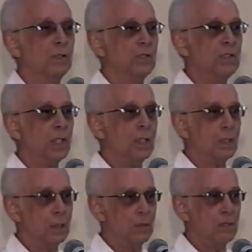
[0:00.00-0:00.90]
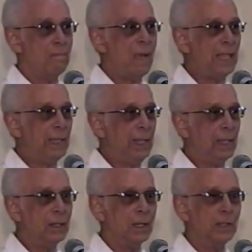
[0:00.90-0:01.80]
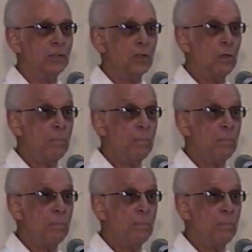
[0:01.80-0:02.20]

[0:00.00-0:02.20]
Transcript: stick to the mandate and to